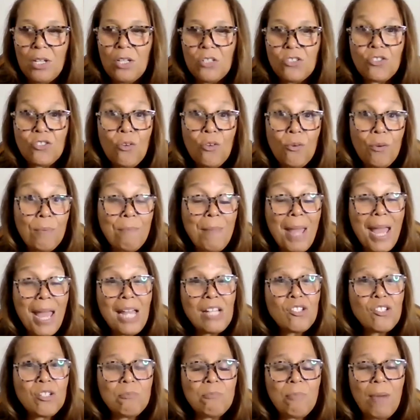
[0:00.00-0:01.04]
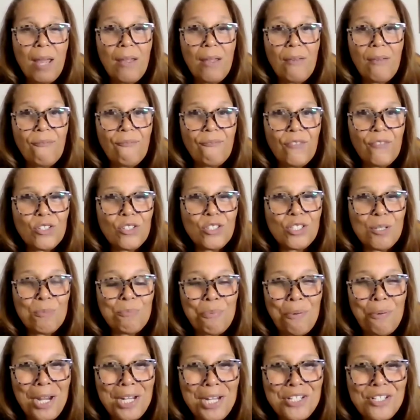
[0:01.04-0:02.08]
So imagine my first
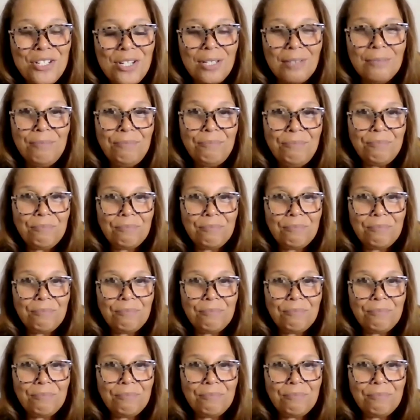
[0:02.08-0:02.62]
impression